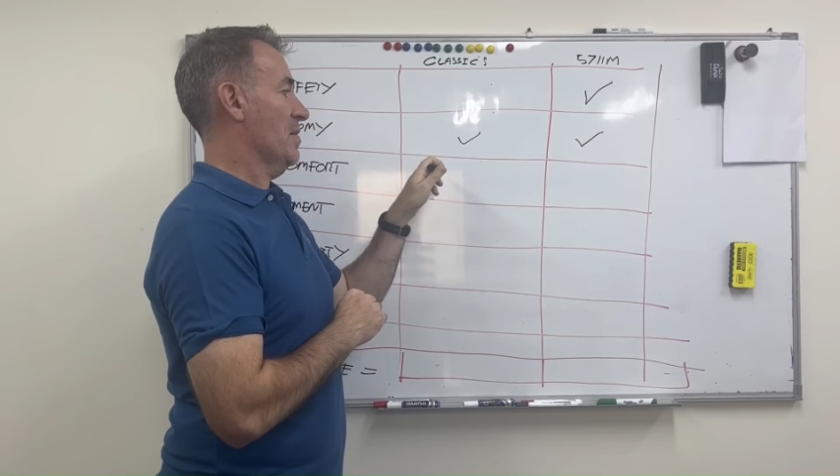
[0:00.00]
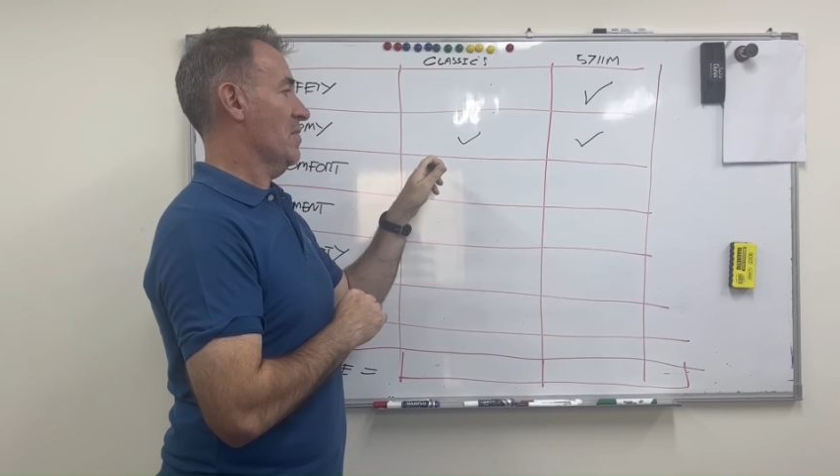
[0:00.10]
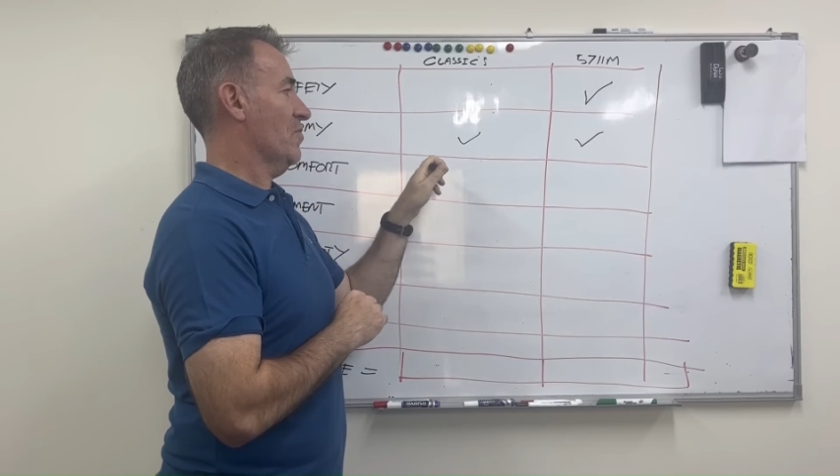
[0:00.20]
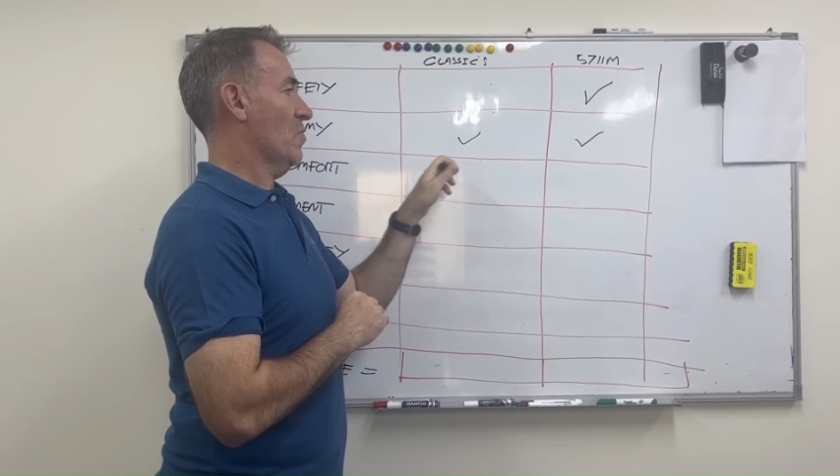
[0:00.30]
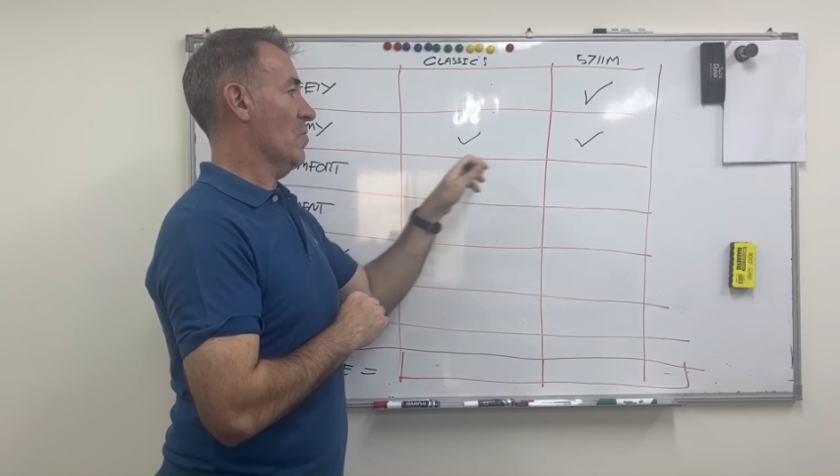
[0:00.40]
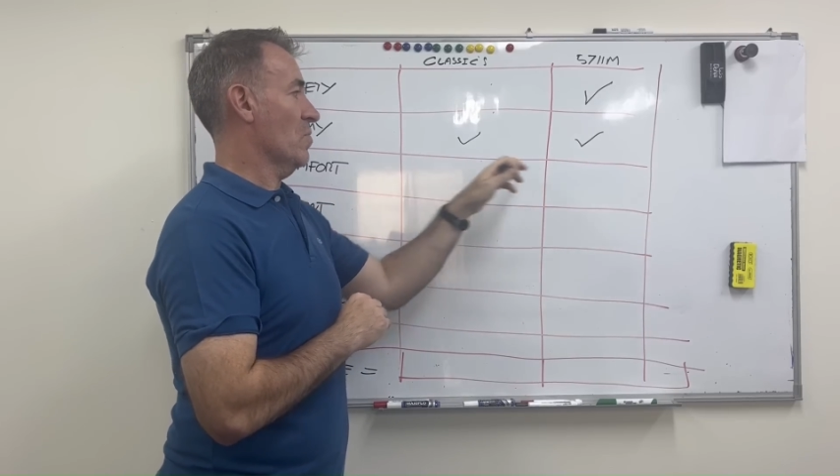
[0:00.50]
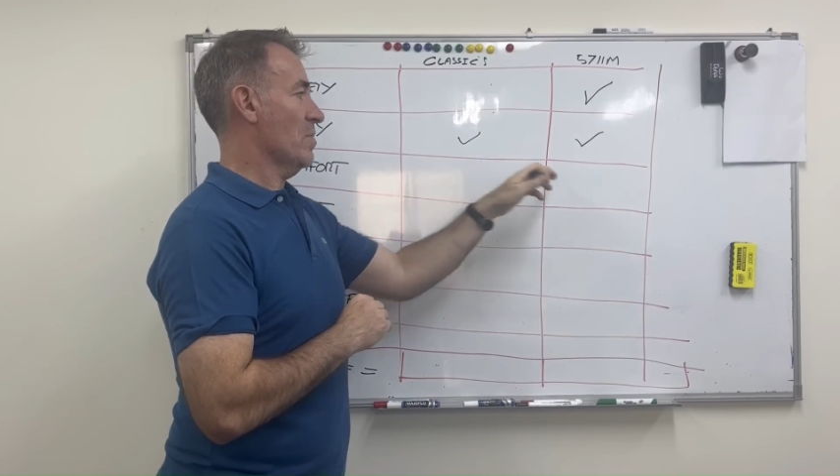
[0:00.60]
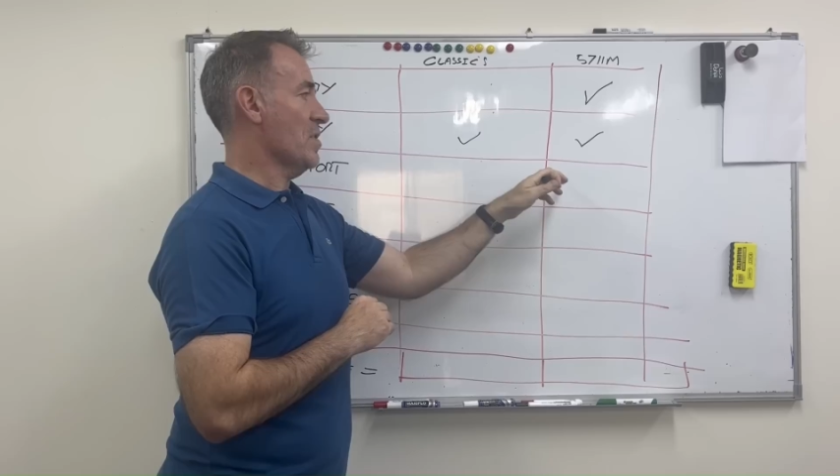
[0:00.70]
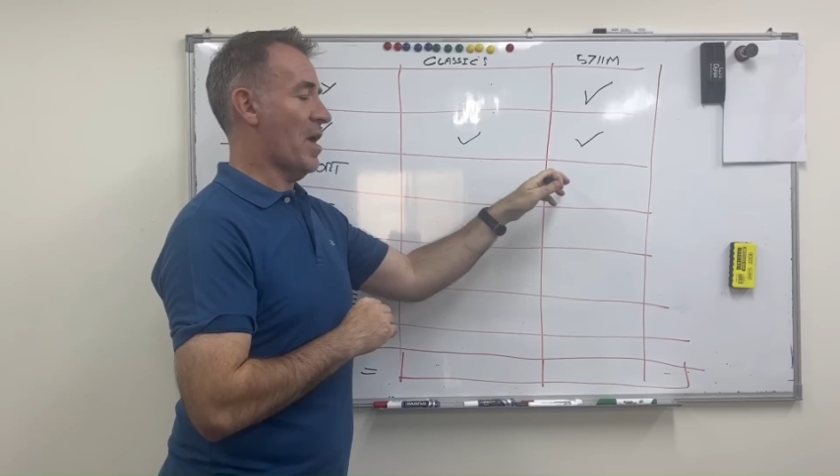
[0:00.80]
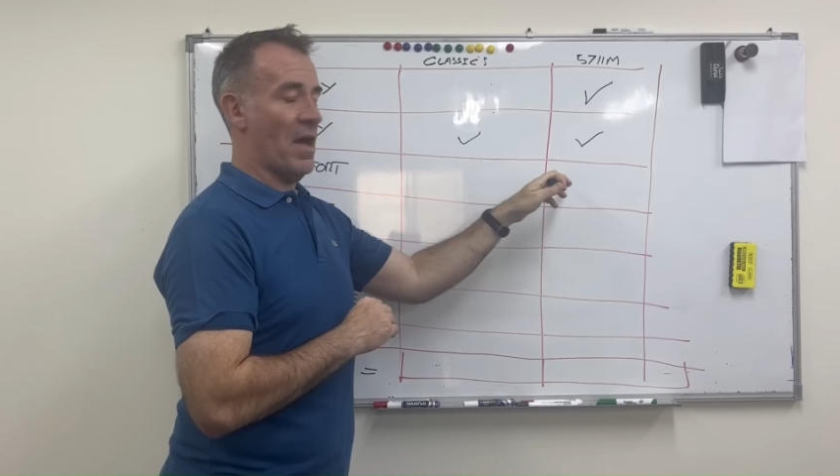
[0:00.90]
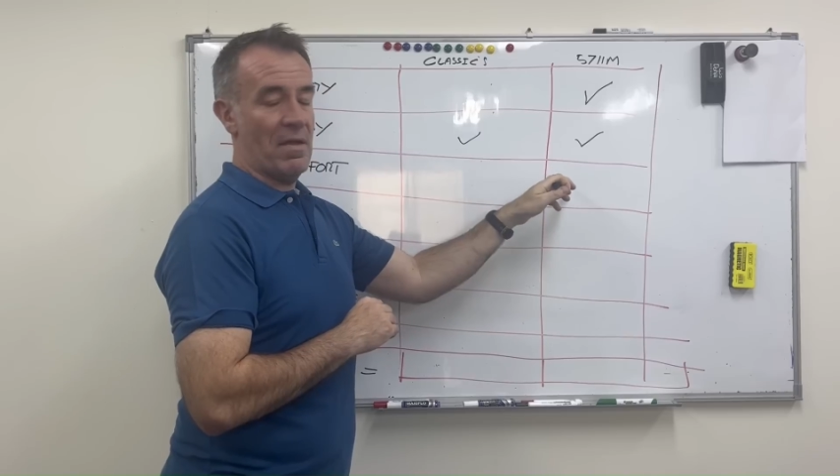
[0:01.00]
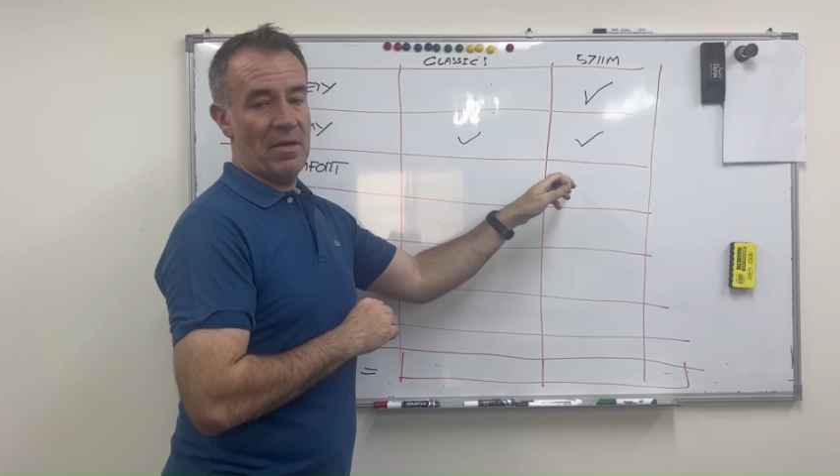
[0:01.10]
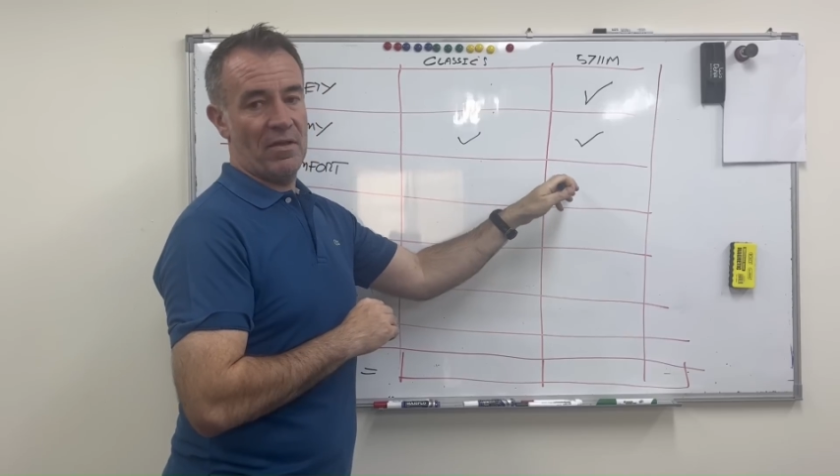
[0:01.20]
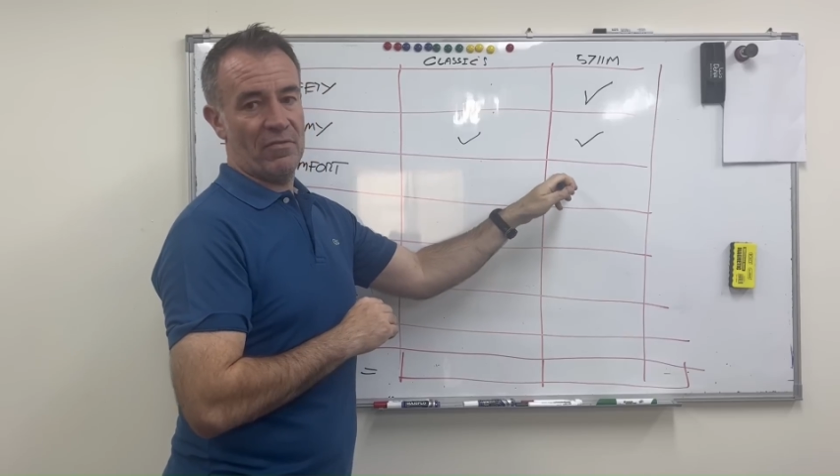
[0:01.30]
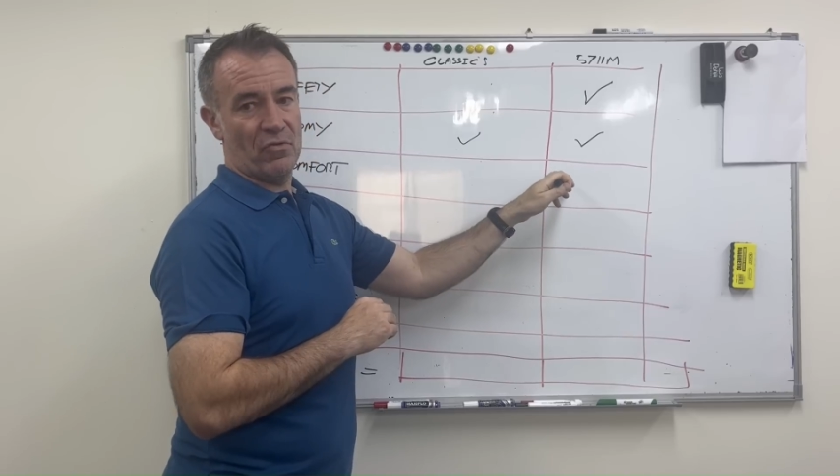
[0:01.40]
So yeah,
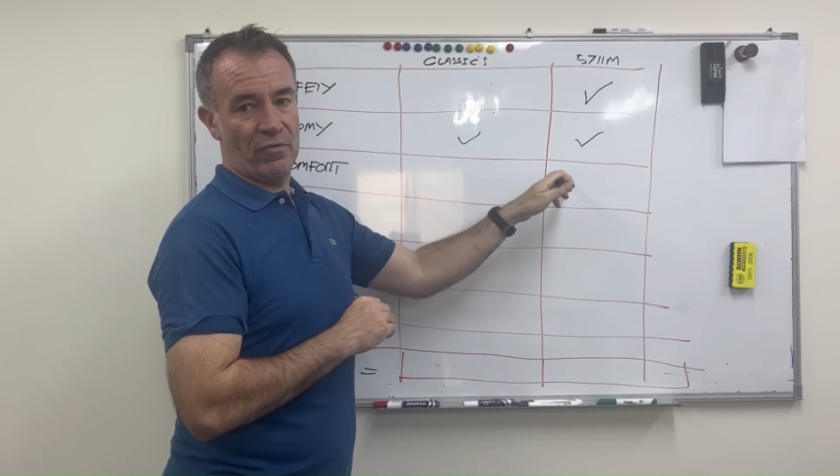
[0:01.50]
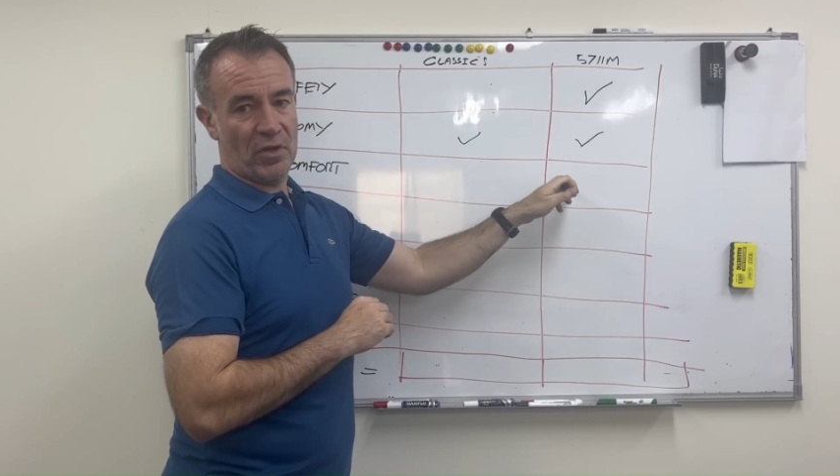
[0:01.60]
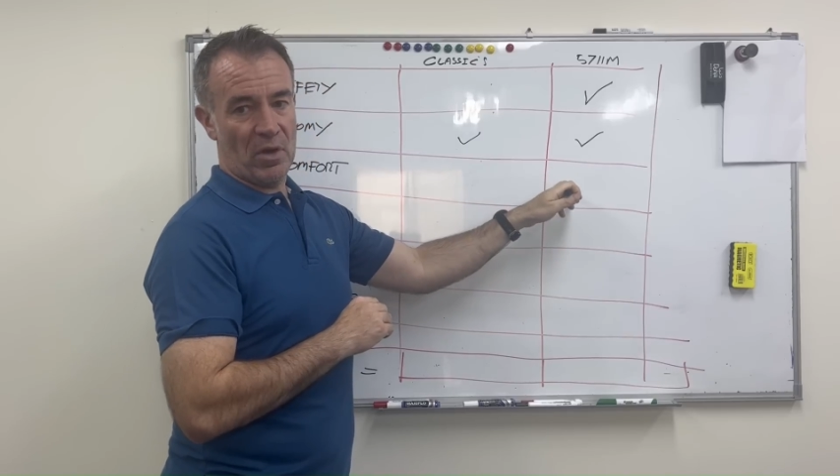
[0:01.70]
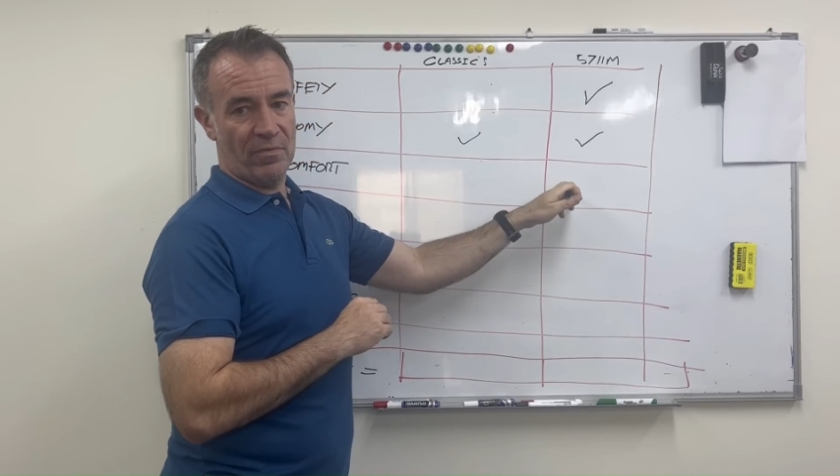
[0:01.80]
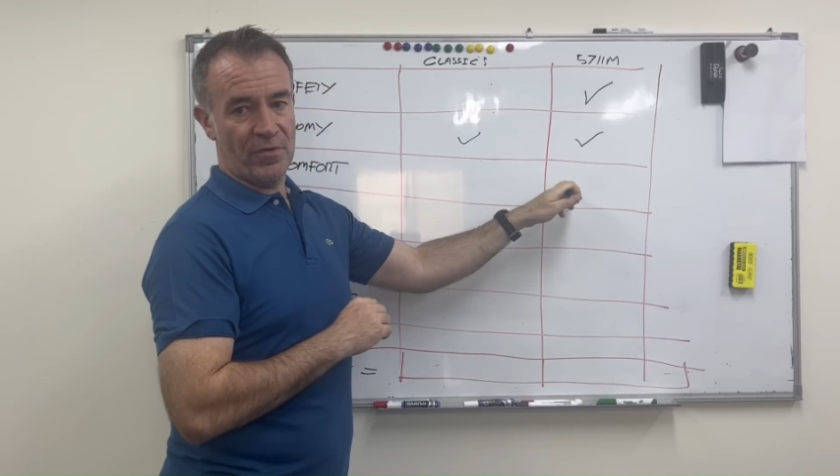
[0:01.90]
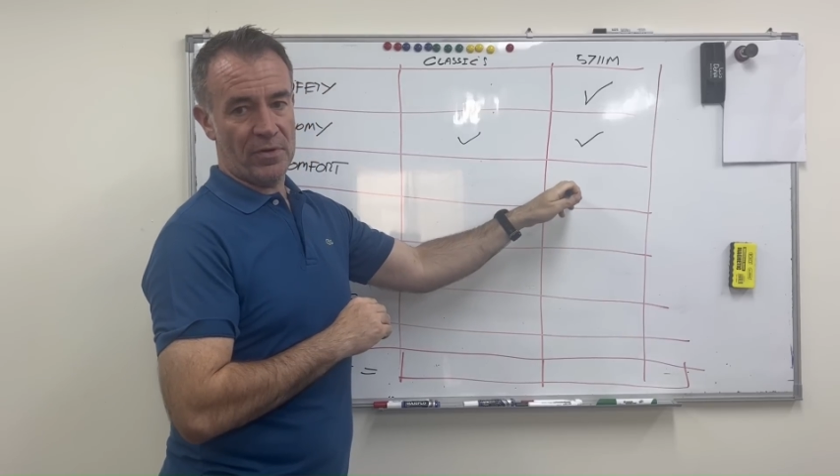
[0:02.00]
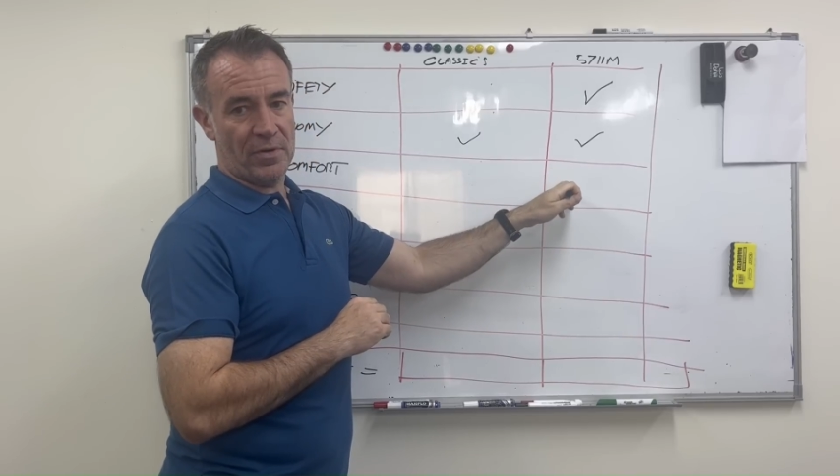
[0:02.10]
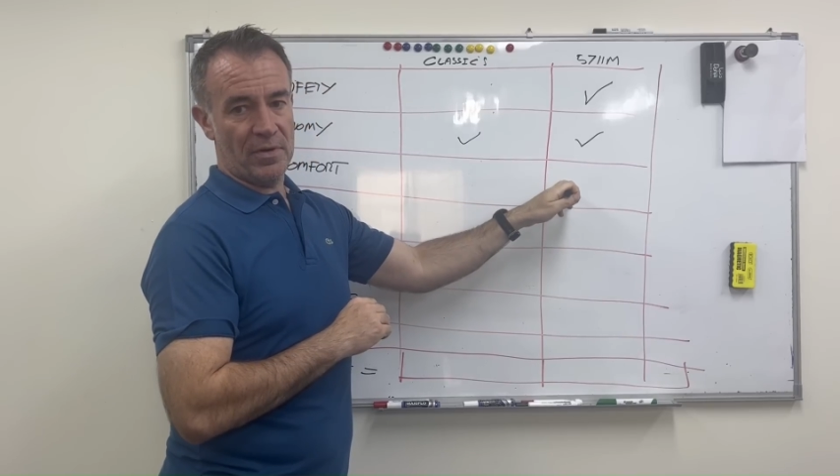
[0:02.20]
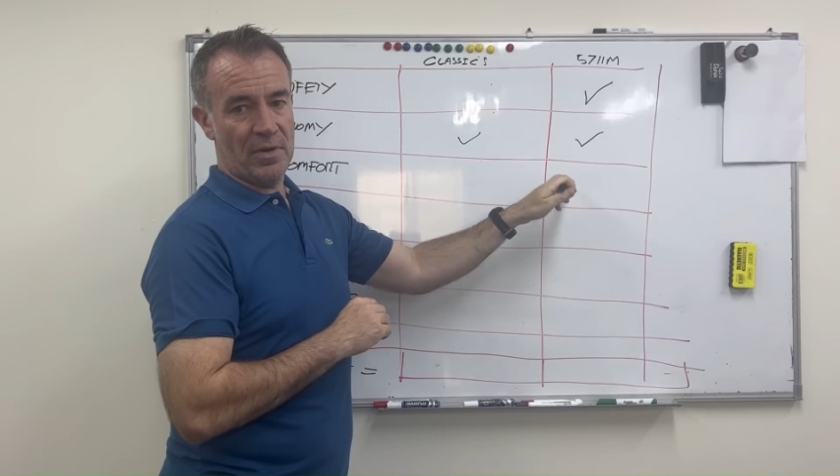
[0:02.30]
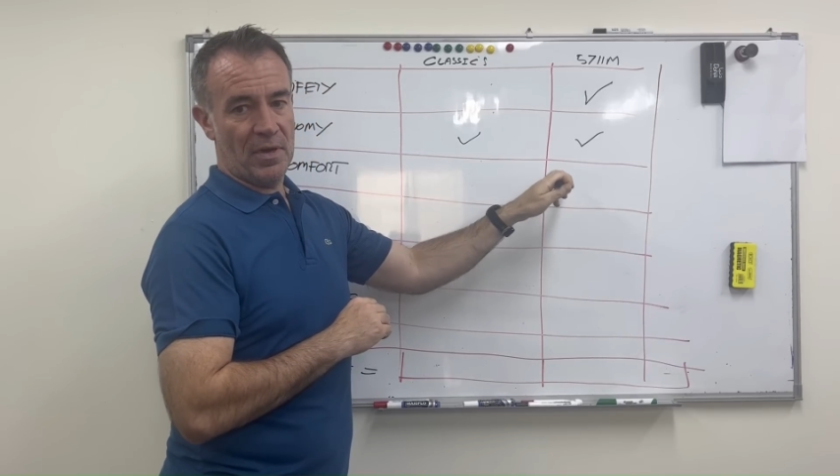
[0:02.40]
so for comfort,